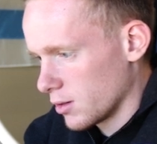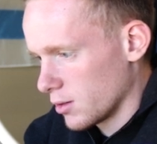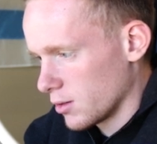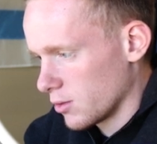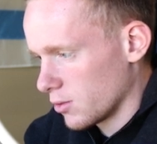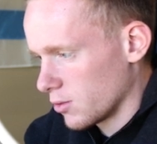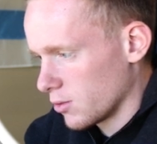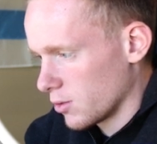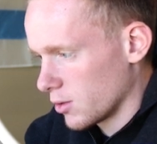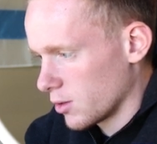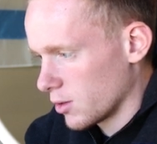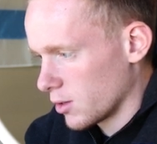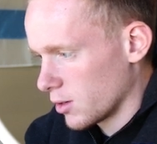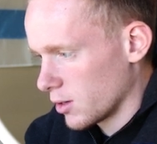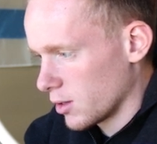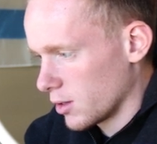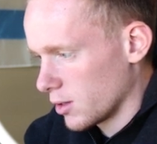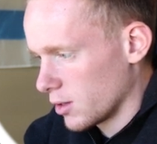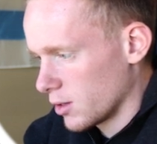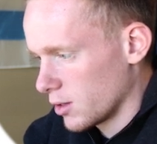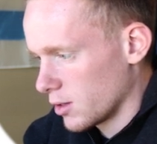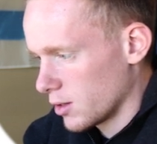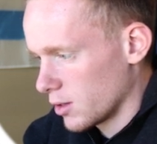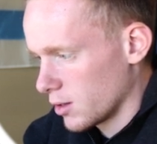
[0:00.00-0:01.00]
is really
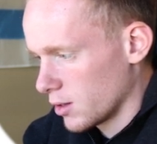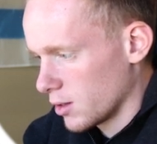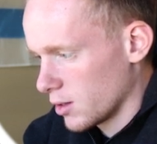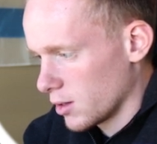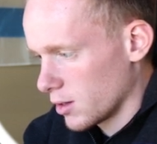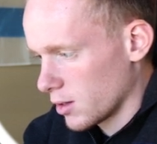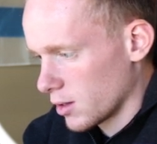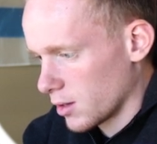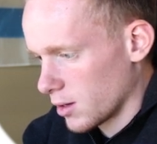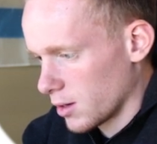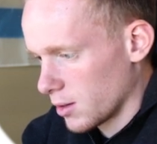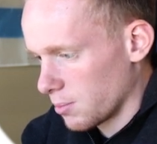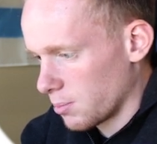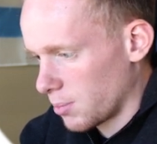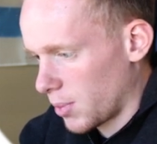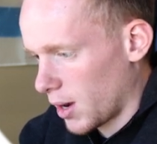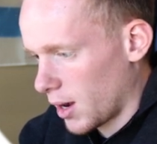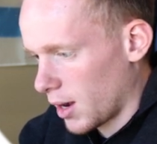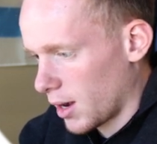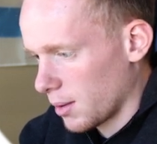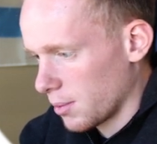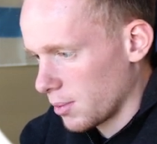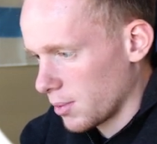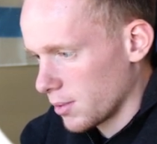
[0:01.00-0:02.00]
gonna
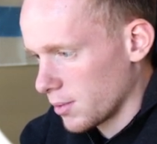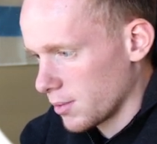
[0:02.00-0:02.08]
pop.